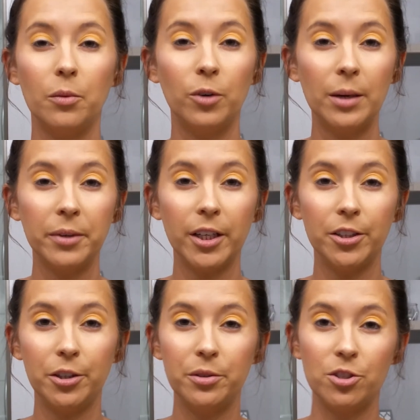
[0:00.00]
And what I'm
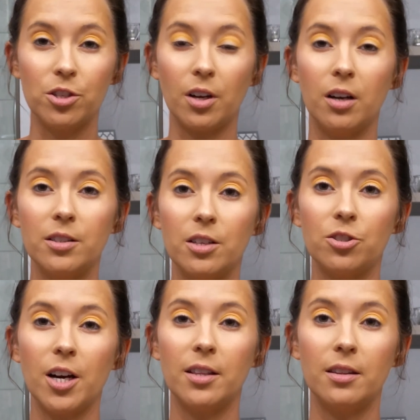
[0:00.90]
gonna do is just
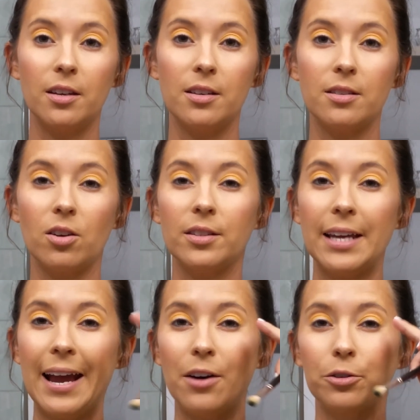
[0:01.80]
concentrate this on
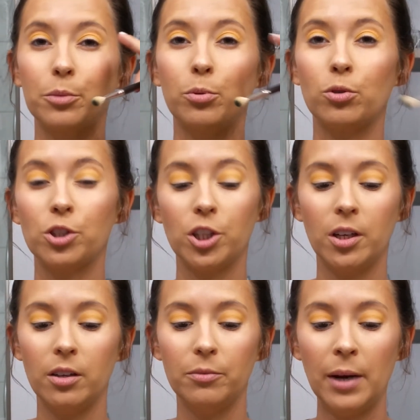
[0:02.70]
the outer
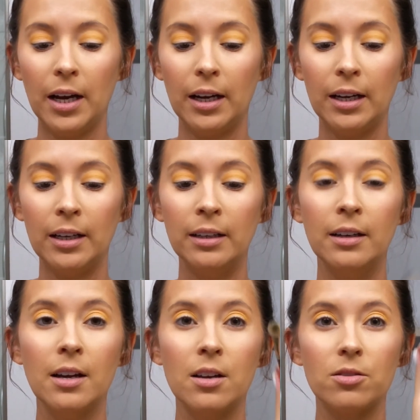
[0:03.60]
portion of my eye.
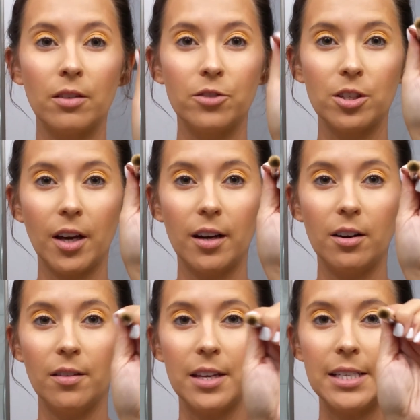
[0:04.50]
So I've just got
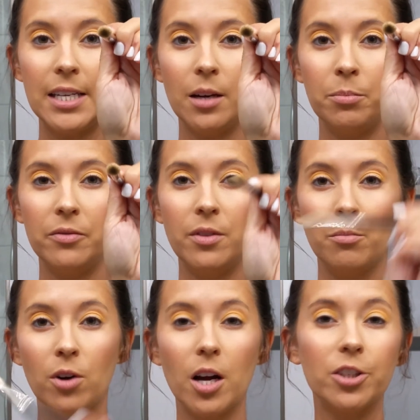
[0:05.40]
it on the tip of the
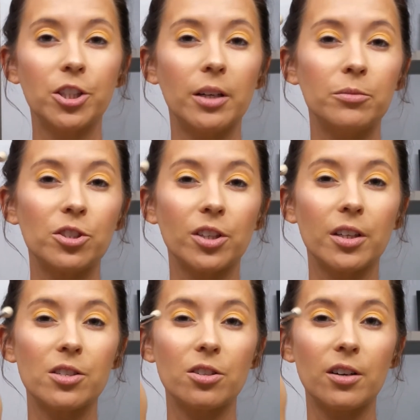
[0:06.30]
brush and I'm just
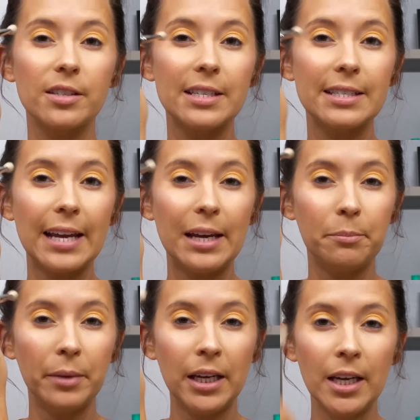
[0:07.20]
gonna start
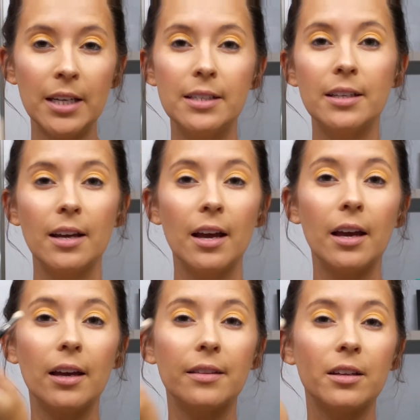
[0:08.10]
stamping it
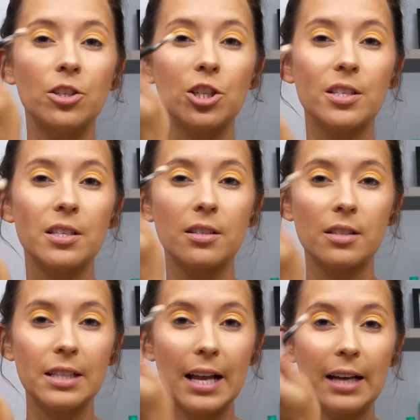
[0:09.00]
and then just
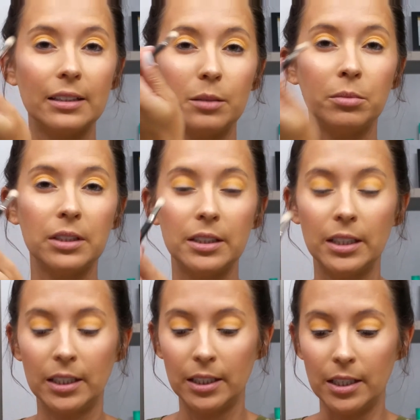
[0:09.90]
slightly
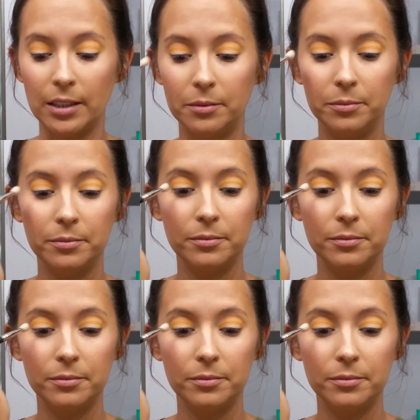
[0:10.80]
blending it in.